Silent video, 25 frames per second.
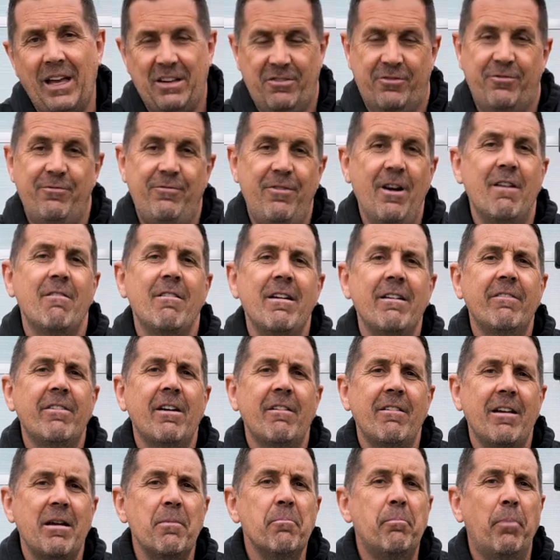That's very,
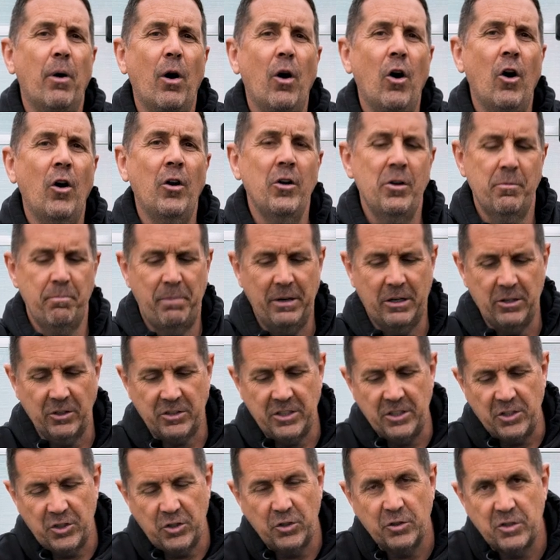very important.
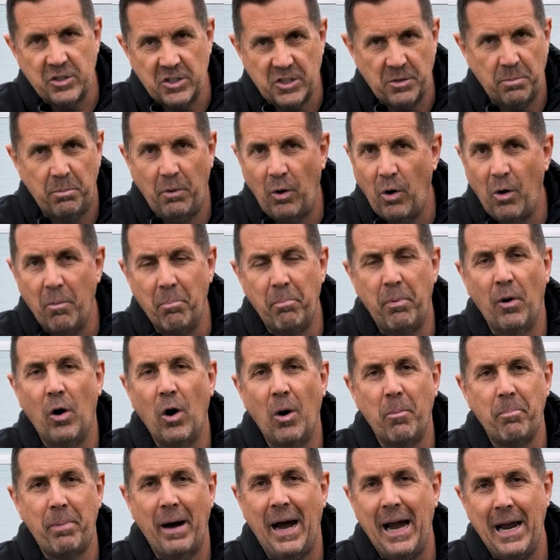Because it's such a small
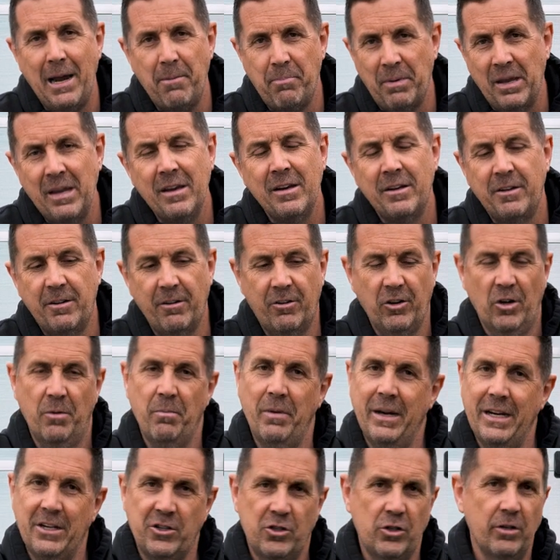bore pipe, you've got to
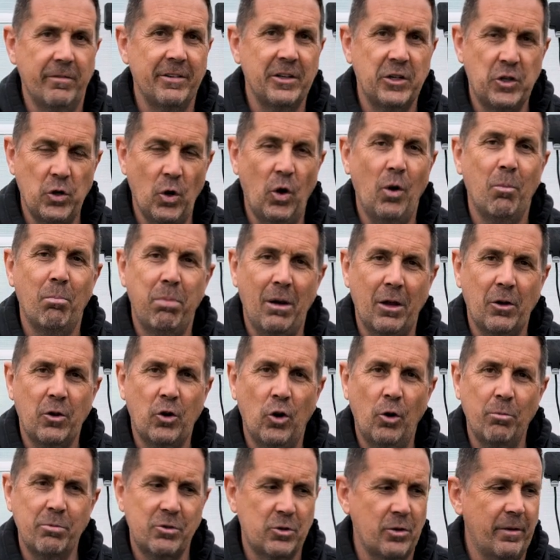make sure they don't
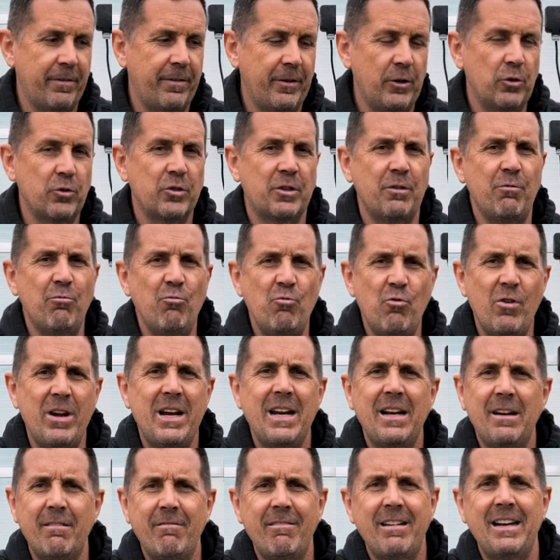block up. So if you're using
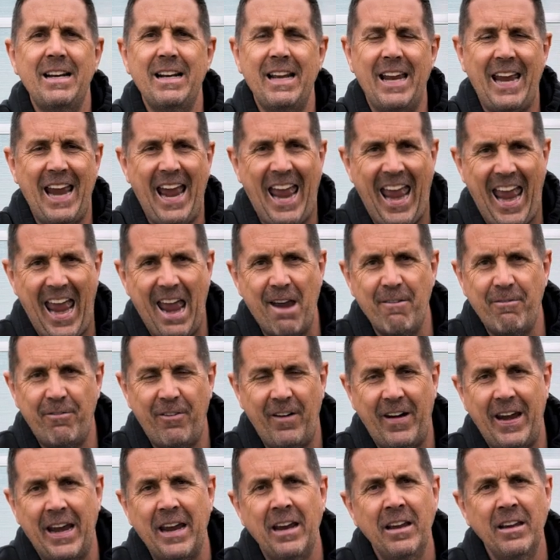really, really
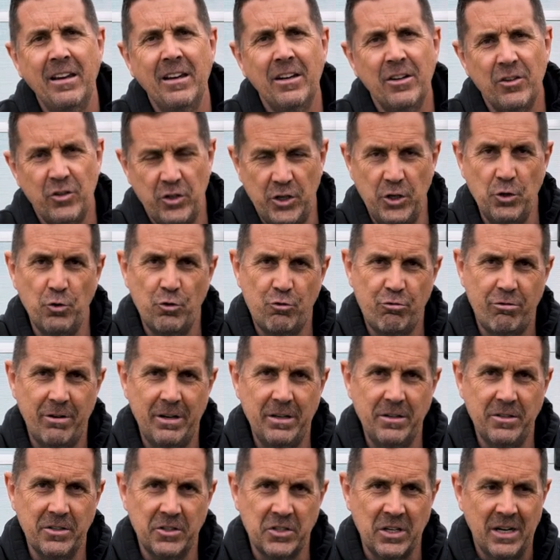heavy
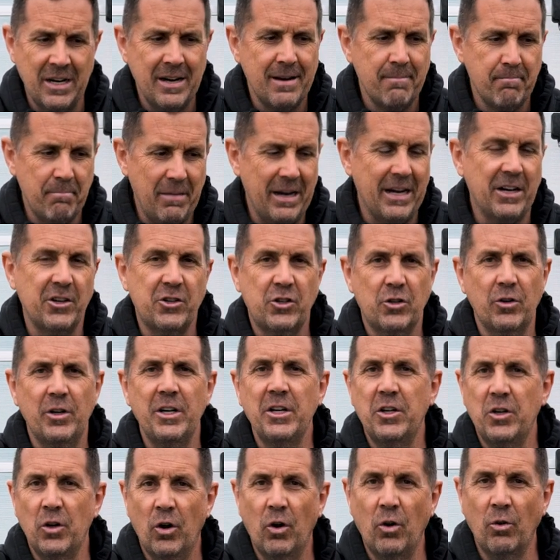nutrients, make sure
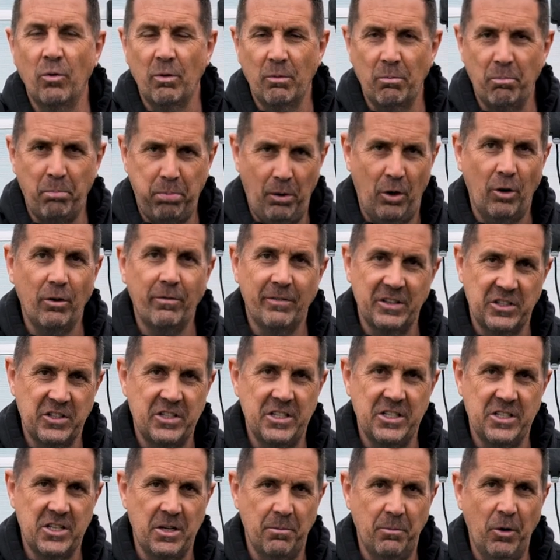you don't block the
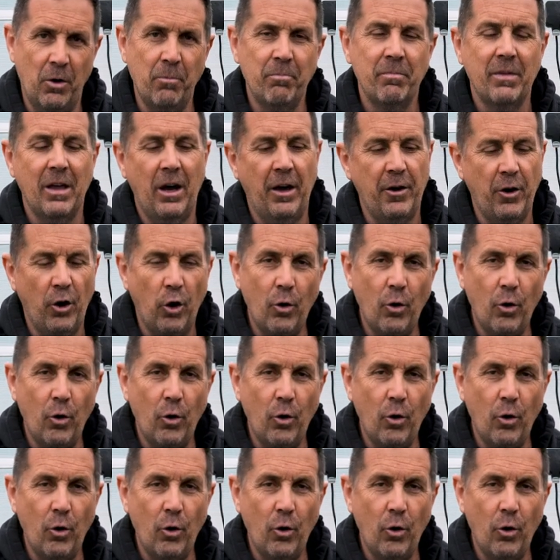system up, and